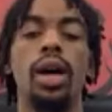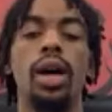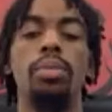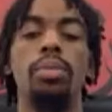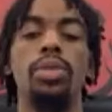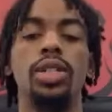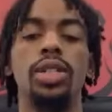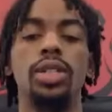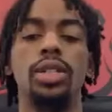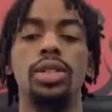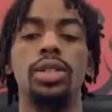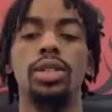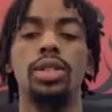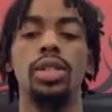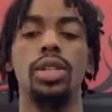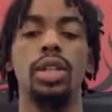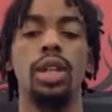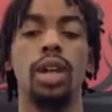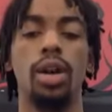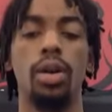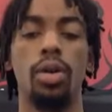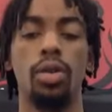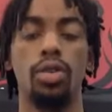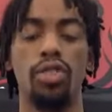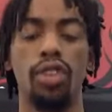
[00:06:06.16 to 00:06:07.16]
just you know
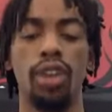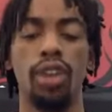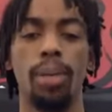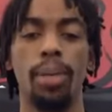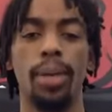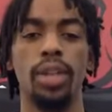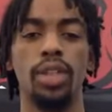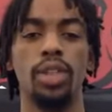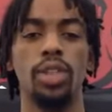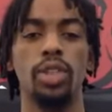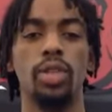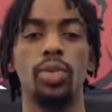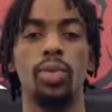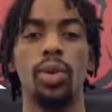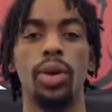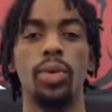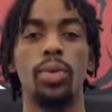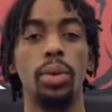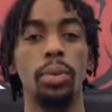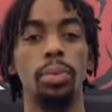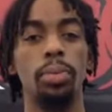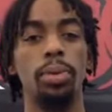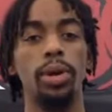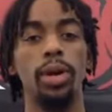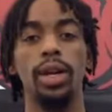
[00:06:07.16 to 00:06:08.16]
referring back to the work we
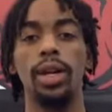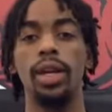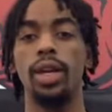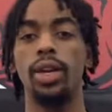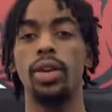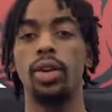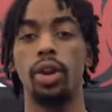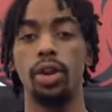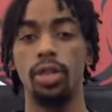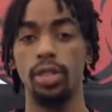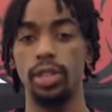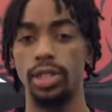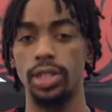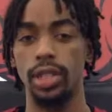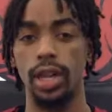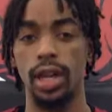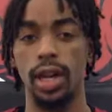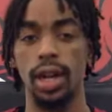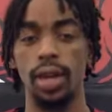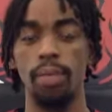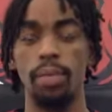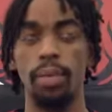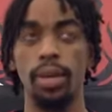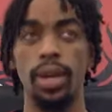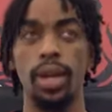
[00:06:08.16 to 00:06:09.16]
put in all the
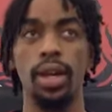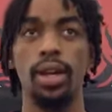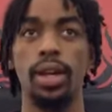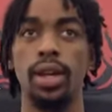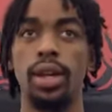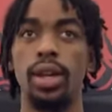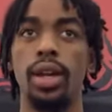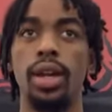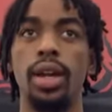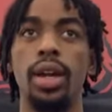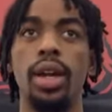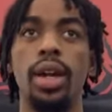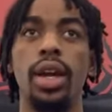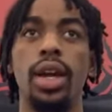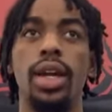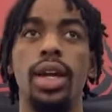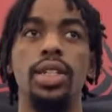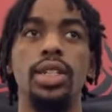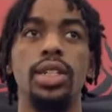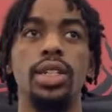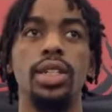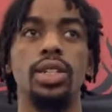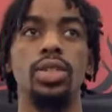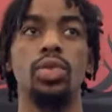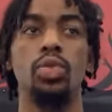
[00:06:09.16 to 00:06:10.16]
time, man, and
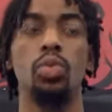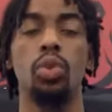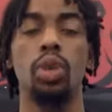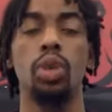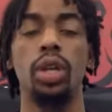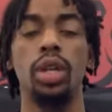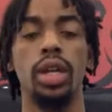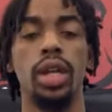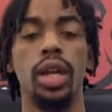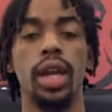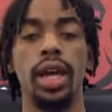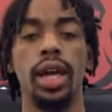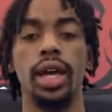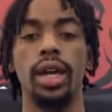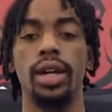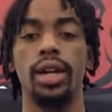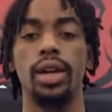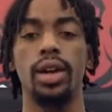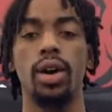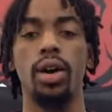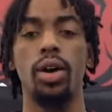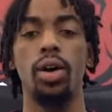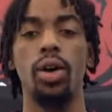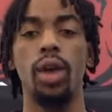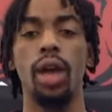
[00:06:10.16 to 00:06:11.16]
just really like a
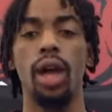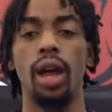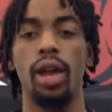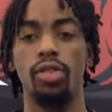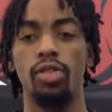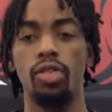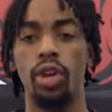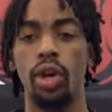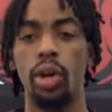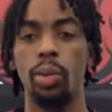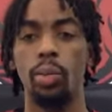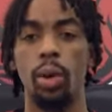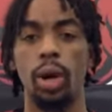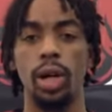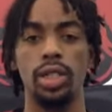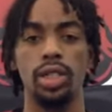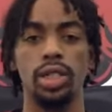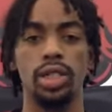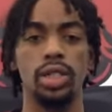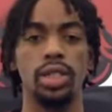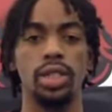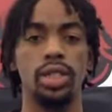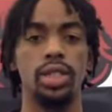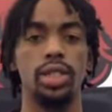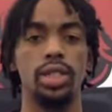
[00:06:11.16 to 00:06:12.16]
whole lot of film watching
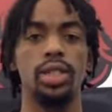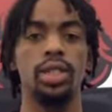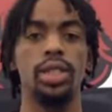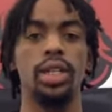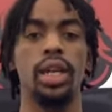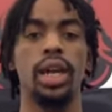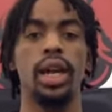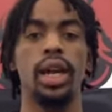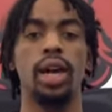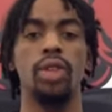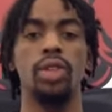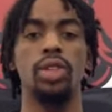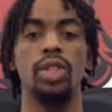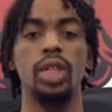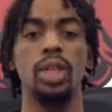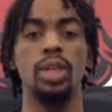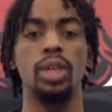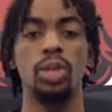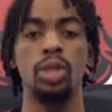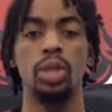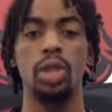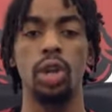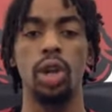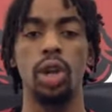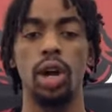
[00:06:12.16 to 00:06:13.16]
and just seeing how teams are
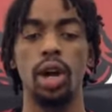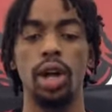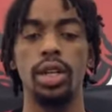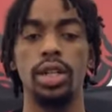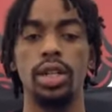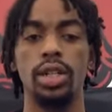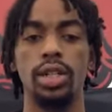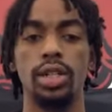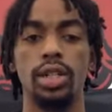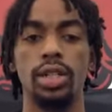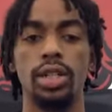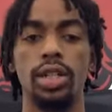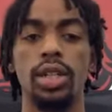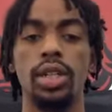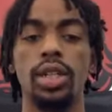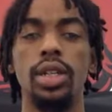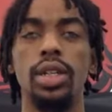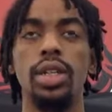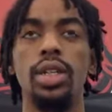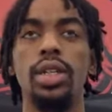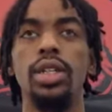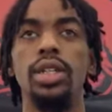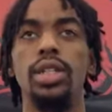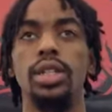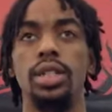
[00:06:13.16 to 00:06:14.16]
guarding us,
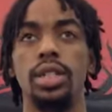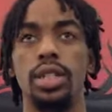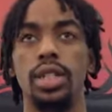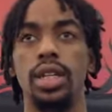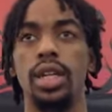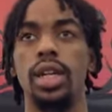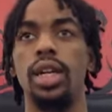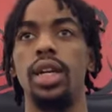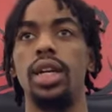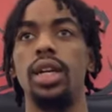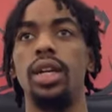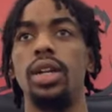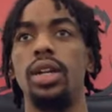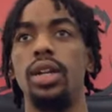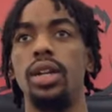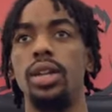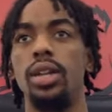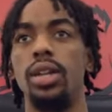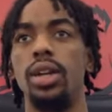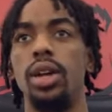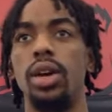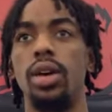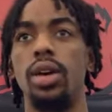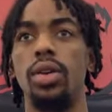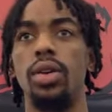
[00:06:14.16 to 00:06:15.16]
seeing you
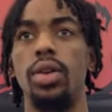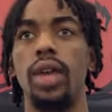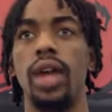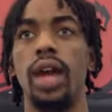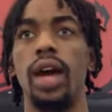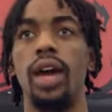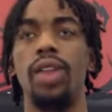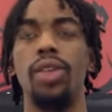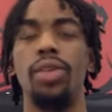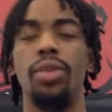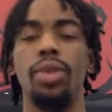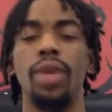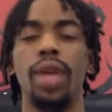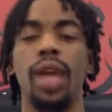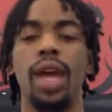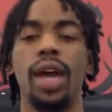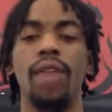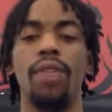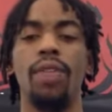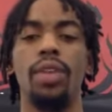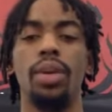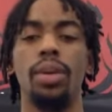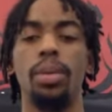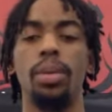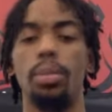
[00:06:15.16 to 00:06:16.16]
know now that we have
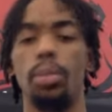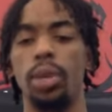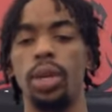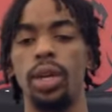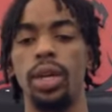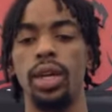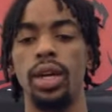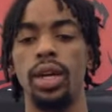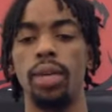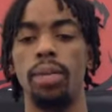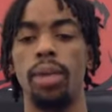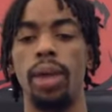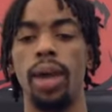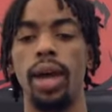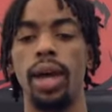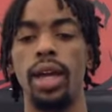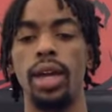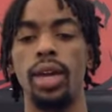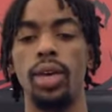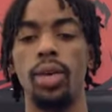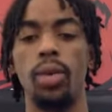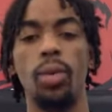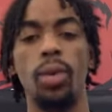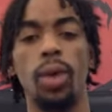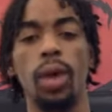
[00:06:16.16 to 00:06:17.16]
a pretty good body
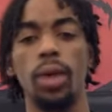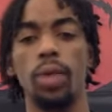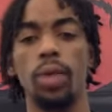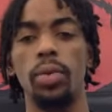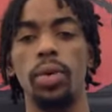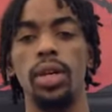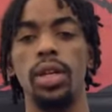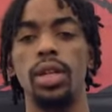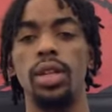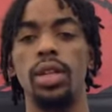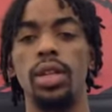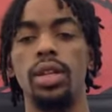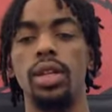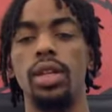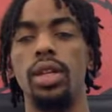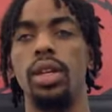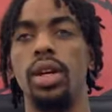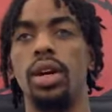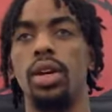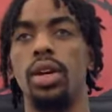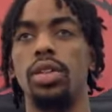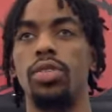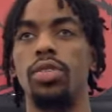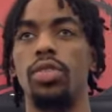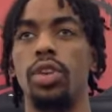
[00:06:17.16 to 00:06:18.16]
of work with you
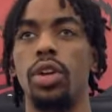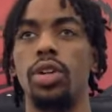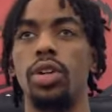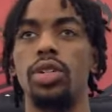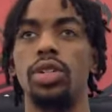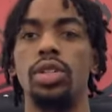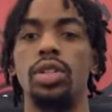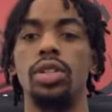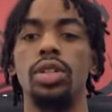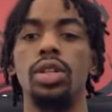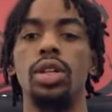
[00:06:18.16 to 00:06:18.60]
know the first